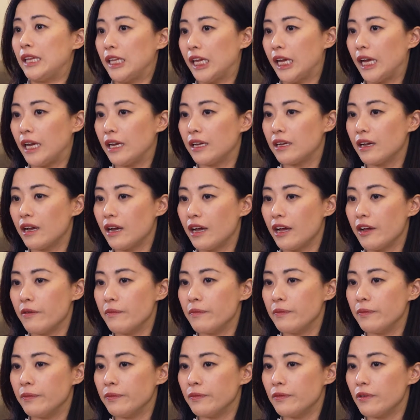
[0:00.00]
Link,
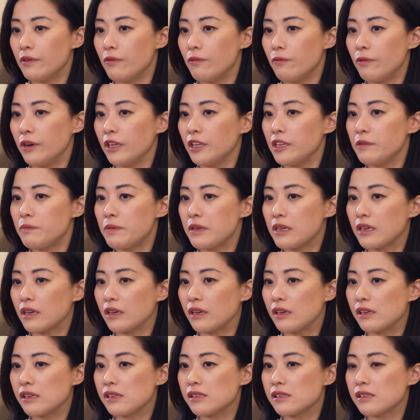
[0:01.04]
really
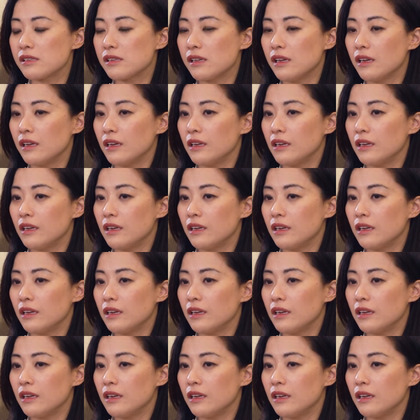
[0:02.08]
because